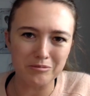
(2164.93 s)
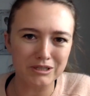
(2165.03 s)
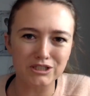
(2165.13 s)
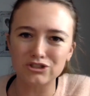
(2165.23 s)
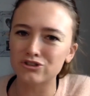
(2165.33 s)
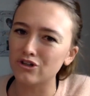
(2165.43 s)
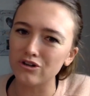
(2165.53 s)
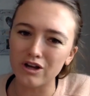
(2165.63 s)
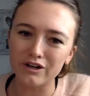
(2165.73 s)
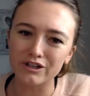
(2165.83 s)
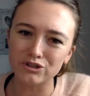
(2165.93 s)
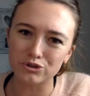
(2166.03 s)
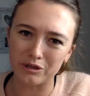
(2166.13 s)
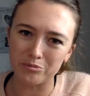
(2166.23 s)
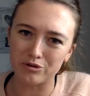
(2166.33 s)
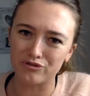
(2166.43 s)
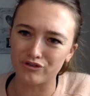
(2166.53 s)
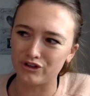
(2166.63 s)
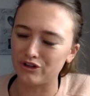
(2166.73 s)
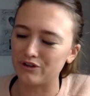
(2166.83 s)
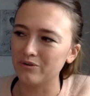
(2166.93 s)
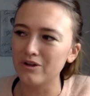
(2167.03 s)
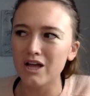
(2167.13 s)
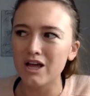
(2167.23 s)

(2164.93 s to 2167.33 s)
because it's no longer enjoyable for you.